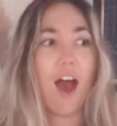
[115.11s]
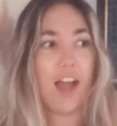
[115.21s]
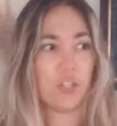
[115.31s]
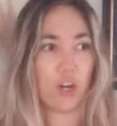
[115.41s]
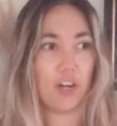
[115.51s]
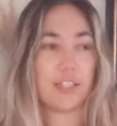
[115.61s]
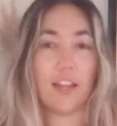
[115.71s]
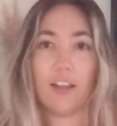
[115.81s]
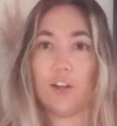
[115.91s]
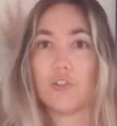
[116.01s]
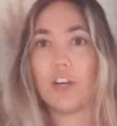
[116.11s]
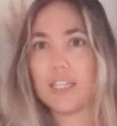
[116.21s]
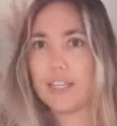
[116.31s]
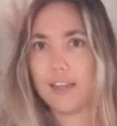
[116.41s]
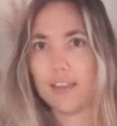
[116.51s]
I started selling on
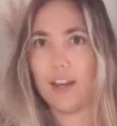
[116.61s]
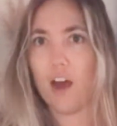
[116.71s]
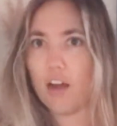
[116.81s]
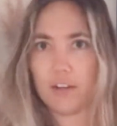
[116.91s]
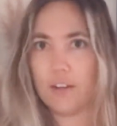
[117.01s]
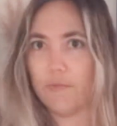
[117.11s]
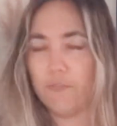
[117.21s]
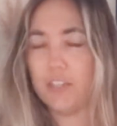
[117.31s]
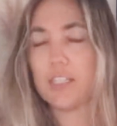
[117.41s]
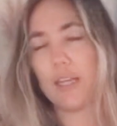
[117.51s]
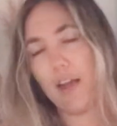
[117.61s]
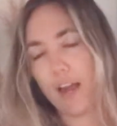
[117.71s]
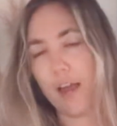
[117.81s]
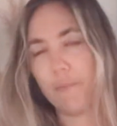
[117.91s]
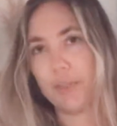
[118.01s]
Tradesy, and then obviously I
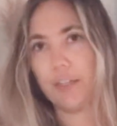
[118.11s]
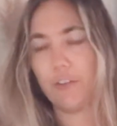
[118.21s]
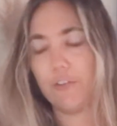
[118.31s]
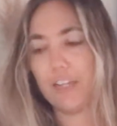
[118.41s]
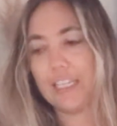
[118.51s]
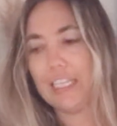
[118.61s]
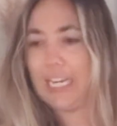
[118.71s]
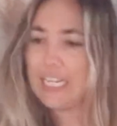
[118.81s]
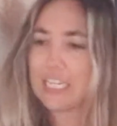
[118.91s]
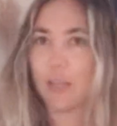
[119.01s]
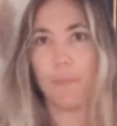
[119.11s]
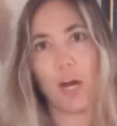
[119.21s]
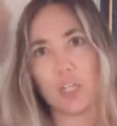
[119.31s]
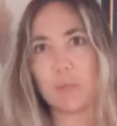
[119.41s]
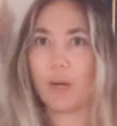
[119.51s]
kind of late to the
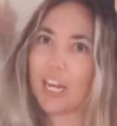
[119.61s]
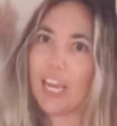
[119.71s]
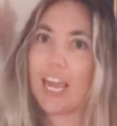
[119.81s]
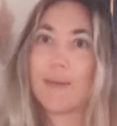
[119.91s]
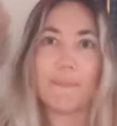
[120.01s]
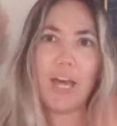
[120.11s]
Poshmark game.